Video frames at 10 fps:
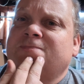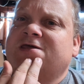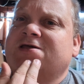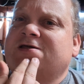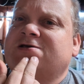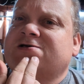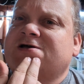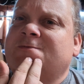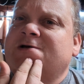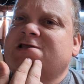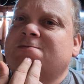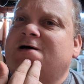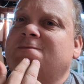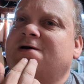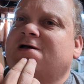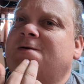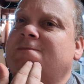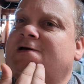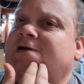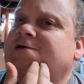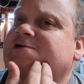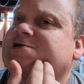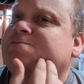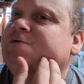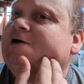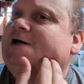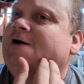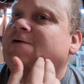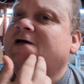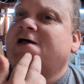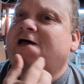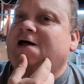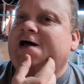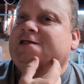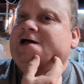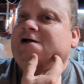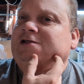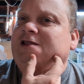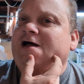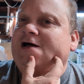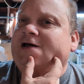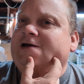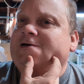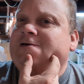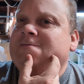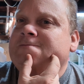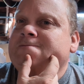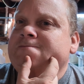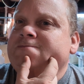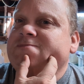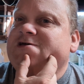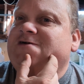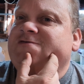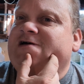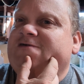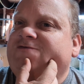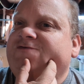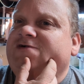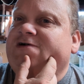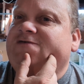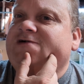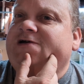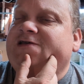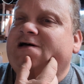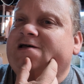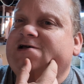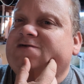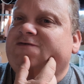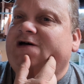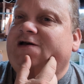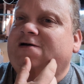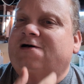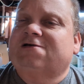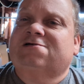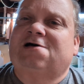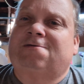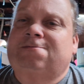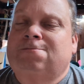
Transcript: It just kind of went to the bottom of my gum and it just spread out, and I had like a line of that very fine, that nice fine cut stuff.